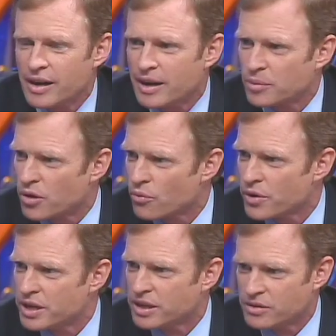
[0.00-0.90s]
and I'm going to
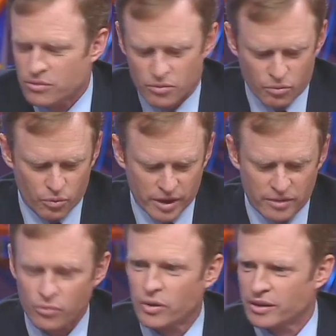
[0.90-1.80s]
read what,
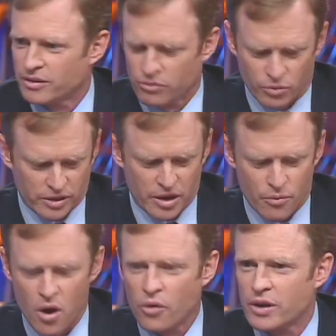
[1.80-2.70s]
what, what they
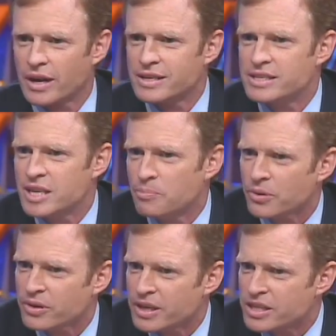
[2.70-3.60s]
wrote, a
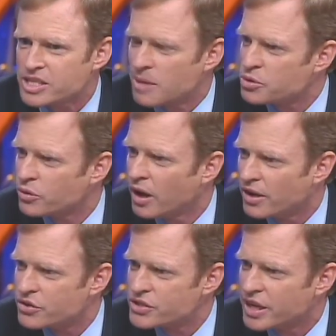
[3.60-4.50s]
deeper conceptual
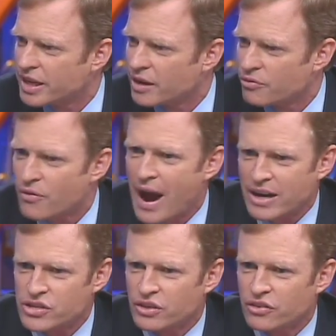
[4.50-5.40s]
understanding of
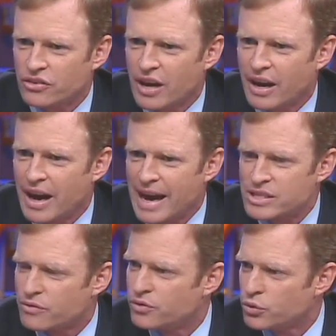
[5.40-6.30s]
fractions, uh,
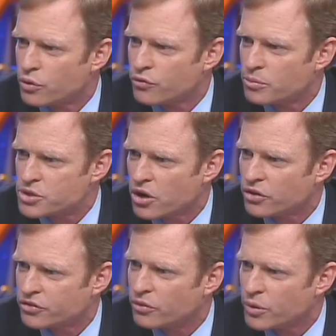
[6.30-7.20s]
as a viewer from
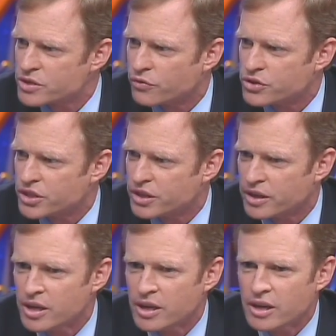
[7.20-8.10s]
Charleston, West Virginia,
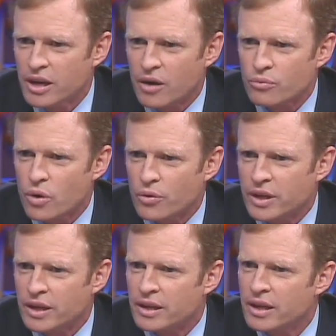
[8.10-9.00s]
uh, wrote
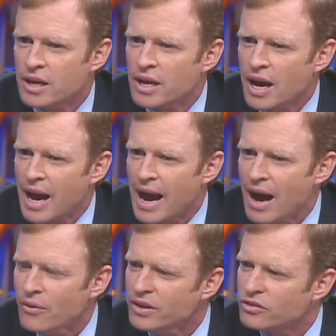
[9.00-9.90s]
in.
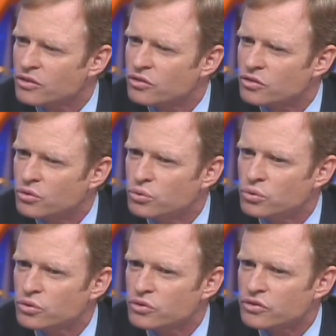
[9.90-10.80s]
How does a
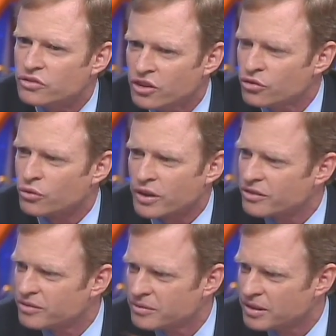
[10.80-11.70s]
school
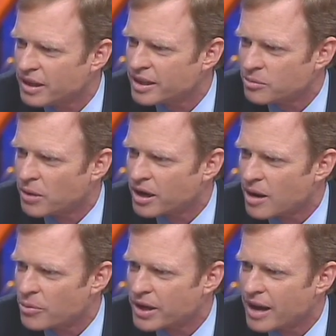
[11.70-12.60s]
district, like
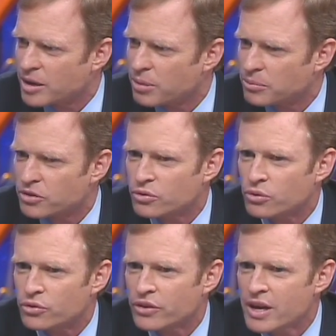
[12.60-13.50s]
Montgomery County Public
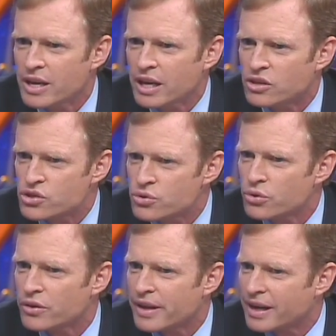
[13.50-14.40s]
Schools,
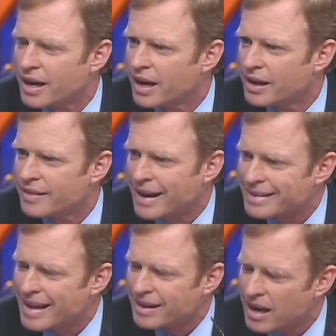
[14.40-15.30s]
ensure that, a kind, that, that